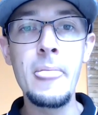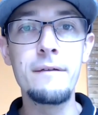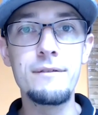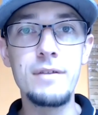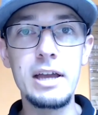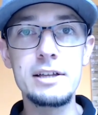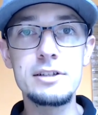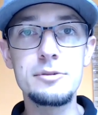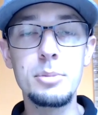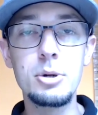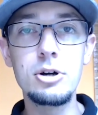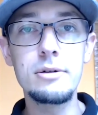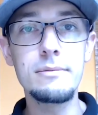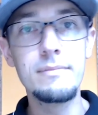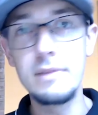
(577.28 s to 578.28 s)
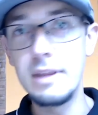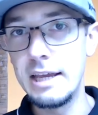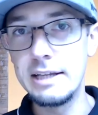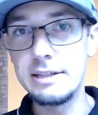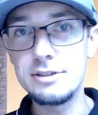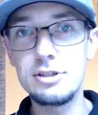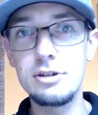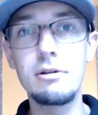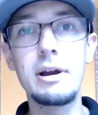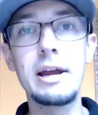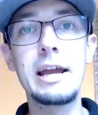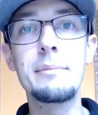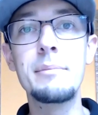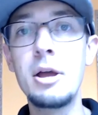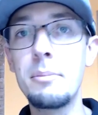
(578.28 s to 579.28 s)
Facebook,
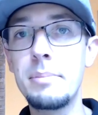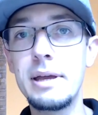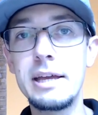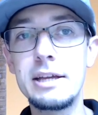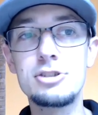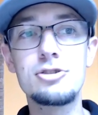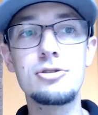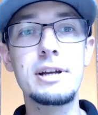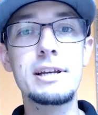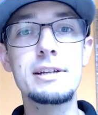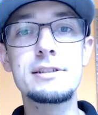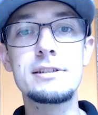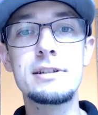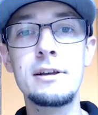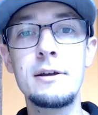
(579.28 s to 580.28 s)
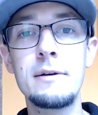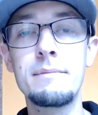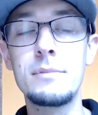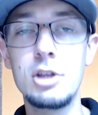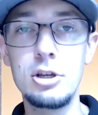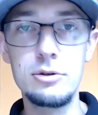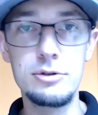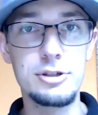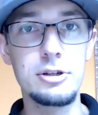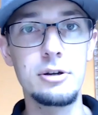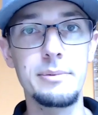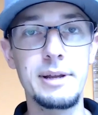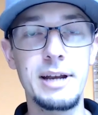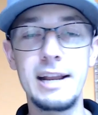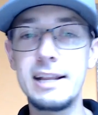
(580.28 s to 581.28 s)
Instagram, Pinterest,
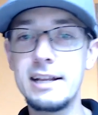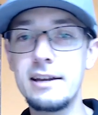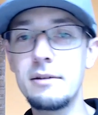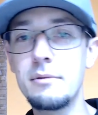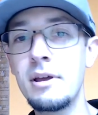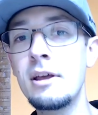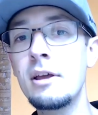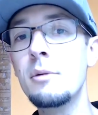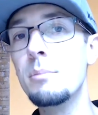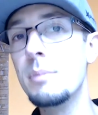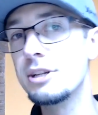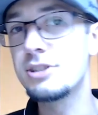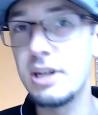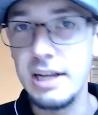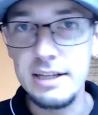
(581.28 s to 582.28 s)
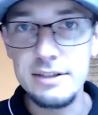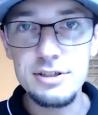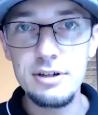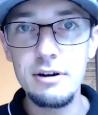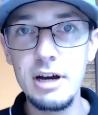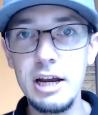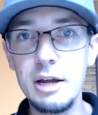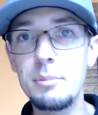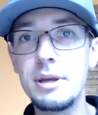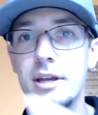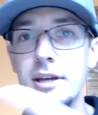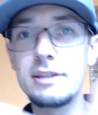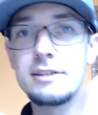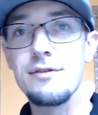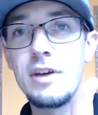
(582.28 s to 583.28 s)
YouTube. And I didn't mention Instagram
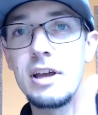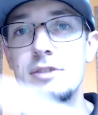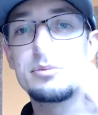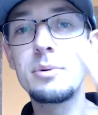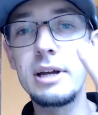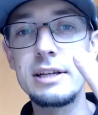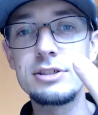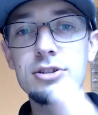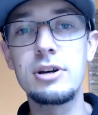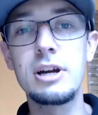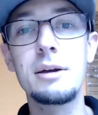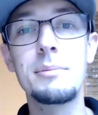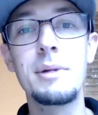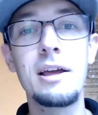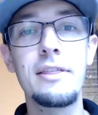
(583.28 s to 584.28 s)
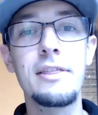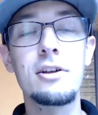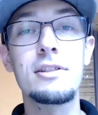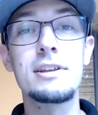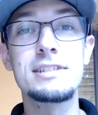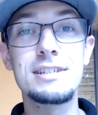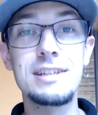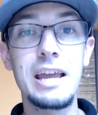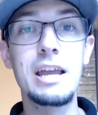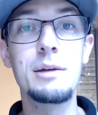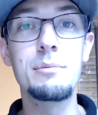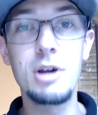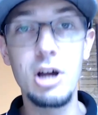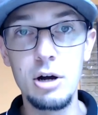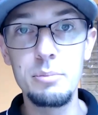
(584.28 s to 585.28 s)
because Facebook, Instagram, they're the
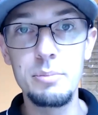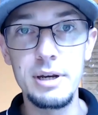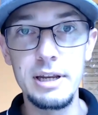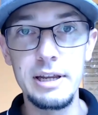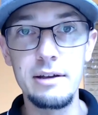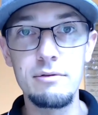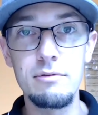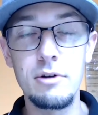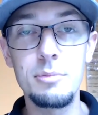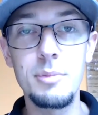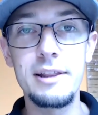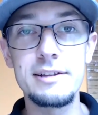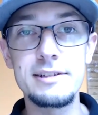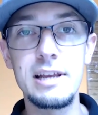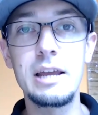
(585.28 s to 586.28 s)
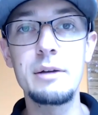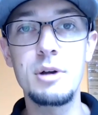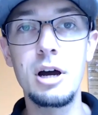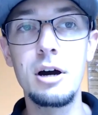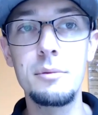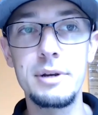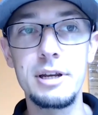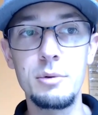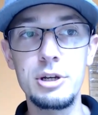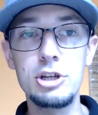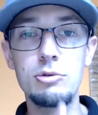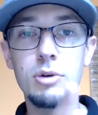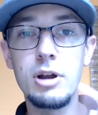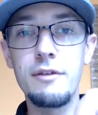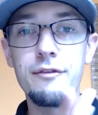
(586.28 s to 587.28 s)
same company, run by the same company. When
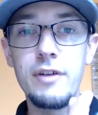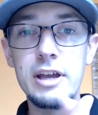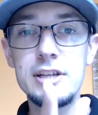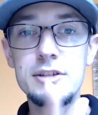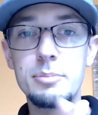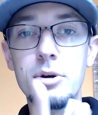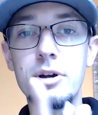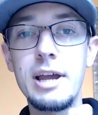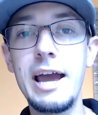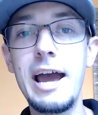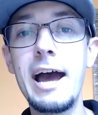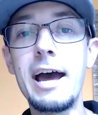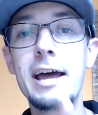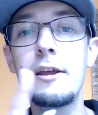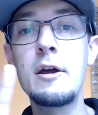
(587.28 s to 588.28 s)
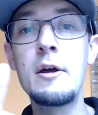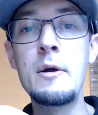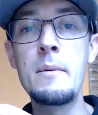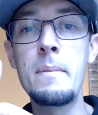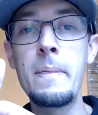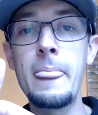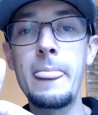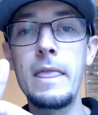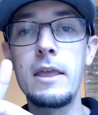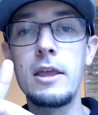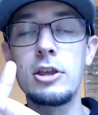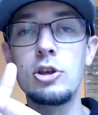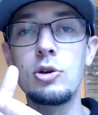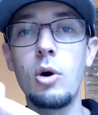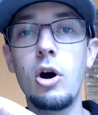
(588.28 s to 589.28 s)
you run a Facebook ad,
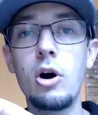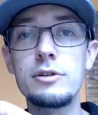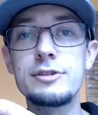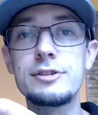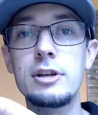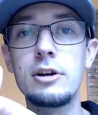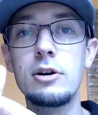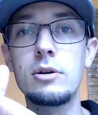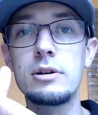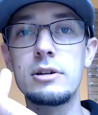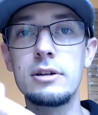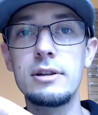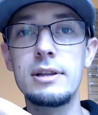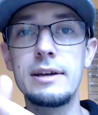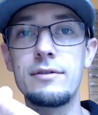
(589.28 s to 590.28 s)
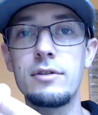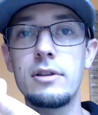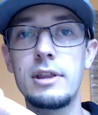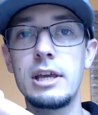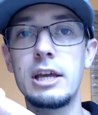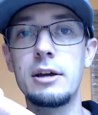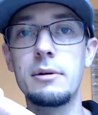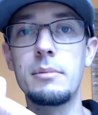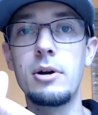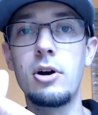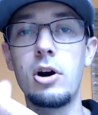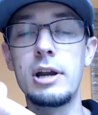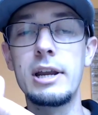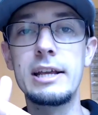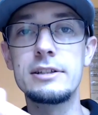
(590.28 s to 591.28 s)
you also deliver them
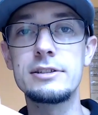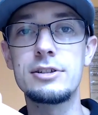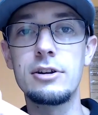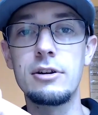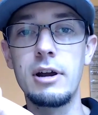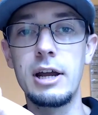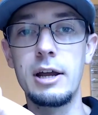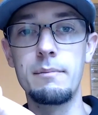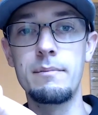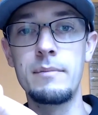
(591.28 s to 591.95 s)
on Instagram.